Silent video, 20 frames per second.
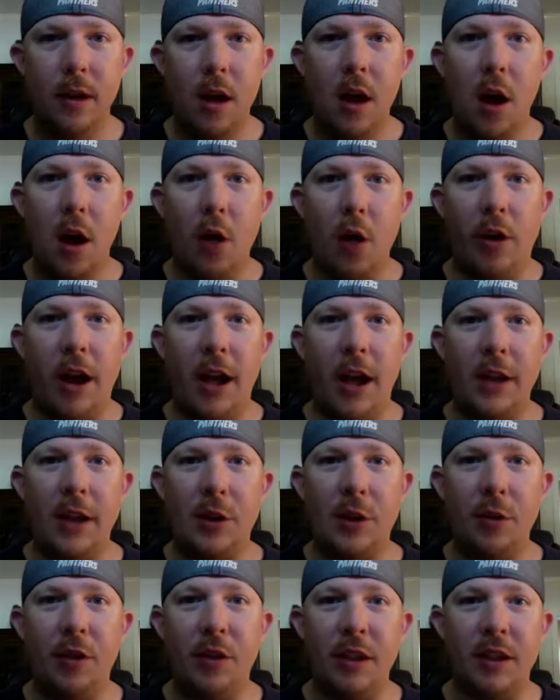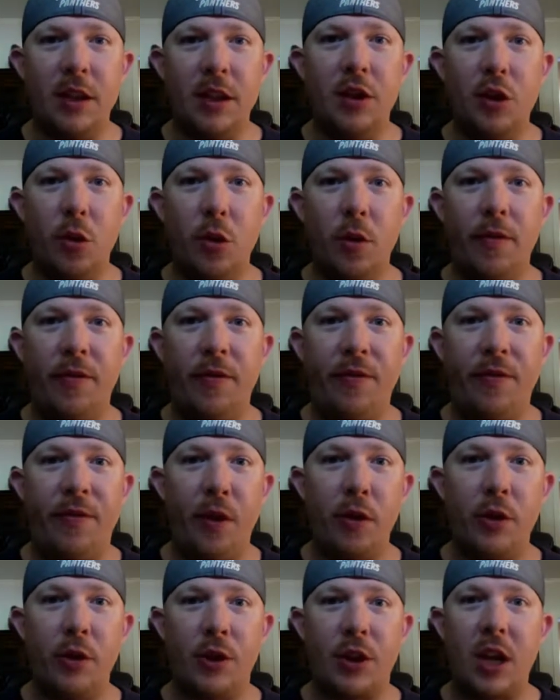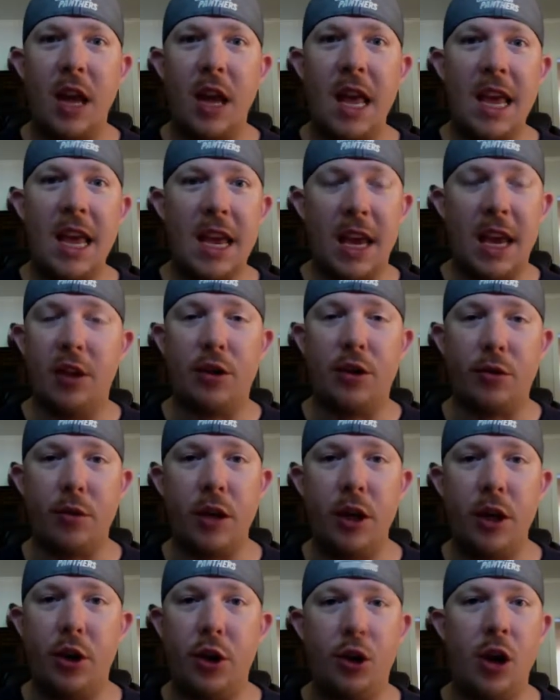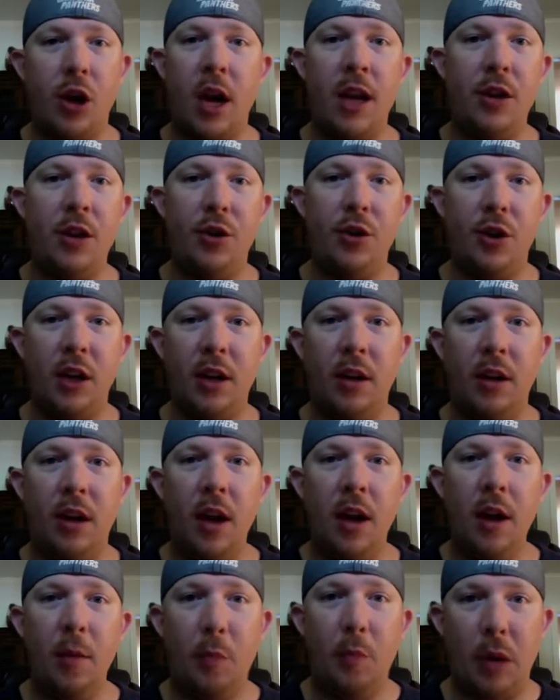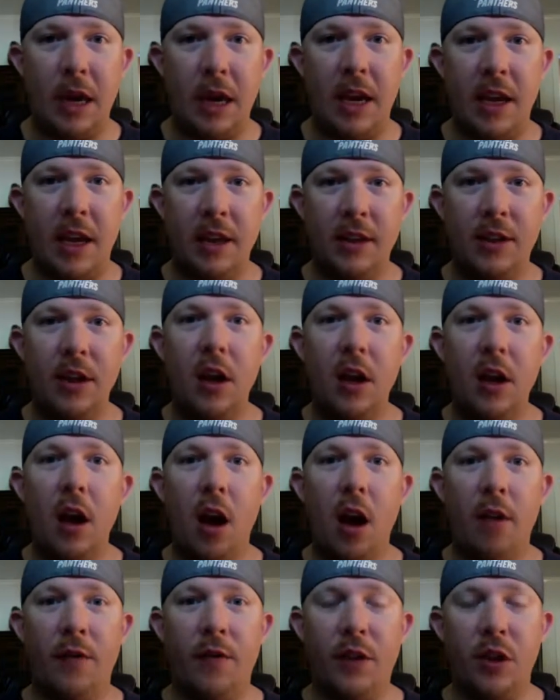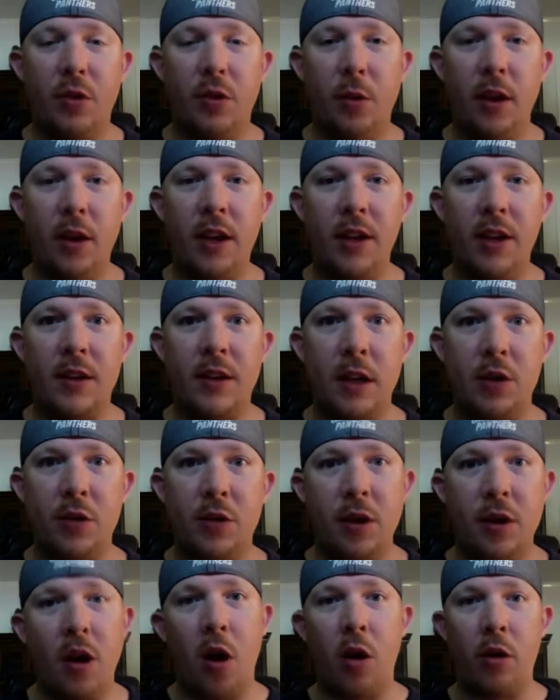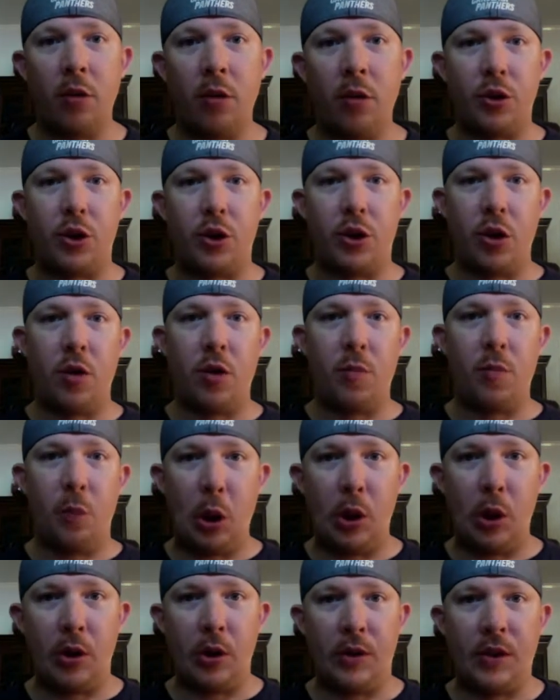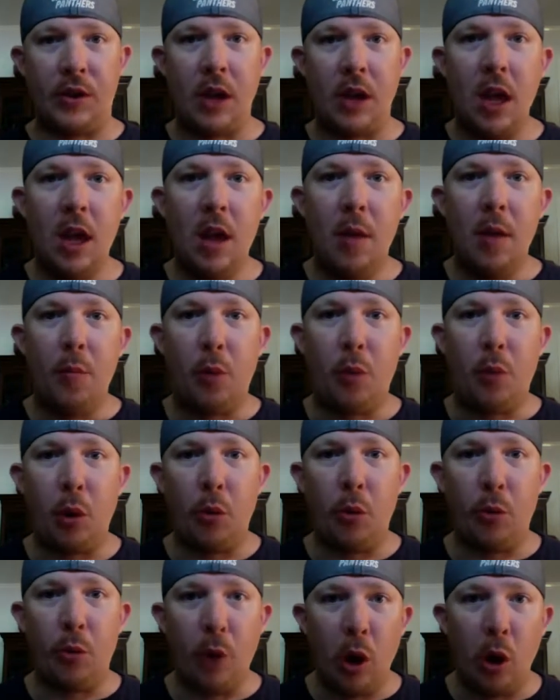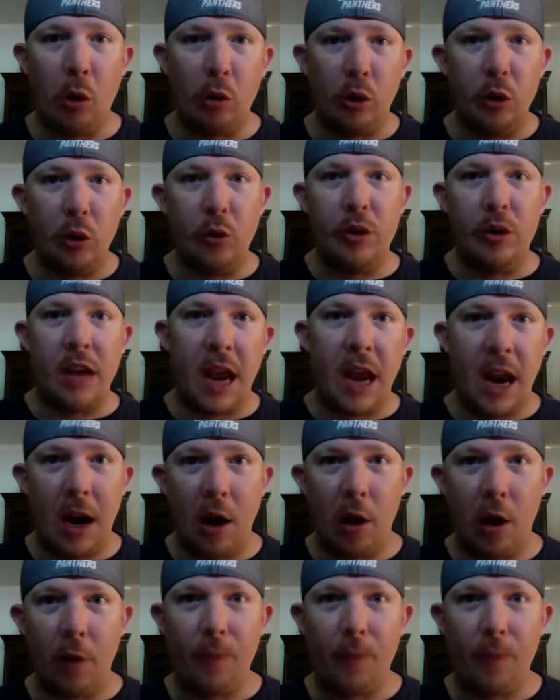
Okay, so this is your first history changing piece of the 20th century Arnold Schoenberg's Pierrot Lunaire.